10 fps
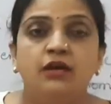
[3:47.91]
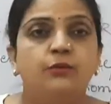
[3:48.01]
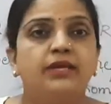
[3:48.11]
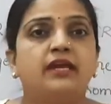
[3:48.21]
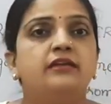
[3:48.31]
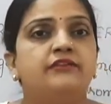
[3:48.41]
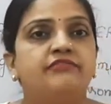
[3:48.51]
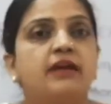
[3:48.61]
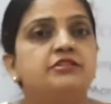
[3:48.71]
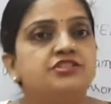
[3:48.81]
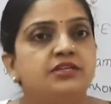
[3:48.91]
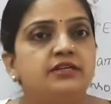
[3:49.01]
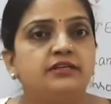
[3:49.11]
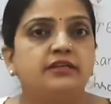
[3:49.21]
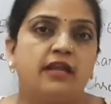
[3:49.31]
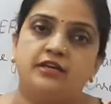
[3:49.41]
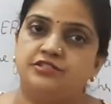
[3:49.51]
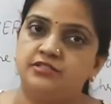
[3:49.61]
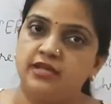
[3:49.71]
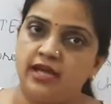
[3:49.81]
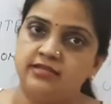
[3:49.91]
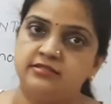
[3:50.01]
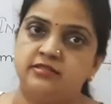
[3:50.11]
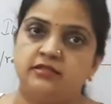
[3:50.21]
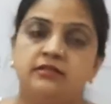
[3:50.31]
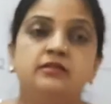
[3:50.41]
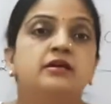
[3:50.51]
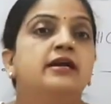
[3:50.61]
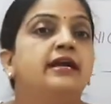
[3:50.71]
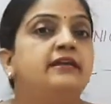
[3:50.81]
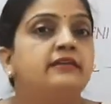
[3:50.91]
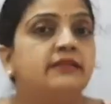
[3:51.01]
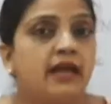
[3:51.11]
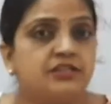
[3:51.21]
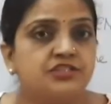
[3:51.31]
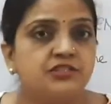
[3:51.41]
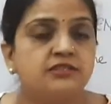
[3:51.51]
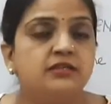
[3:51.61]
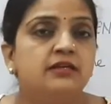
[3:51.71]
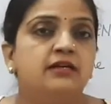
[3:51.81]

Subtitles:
We can define gene interaction as the interaction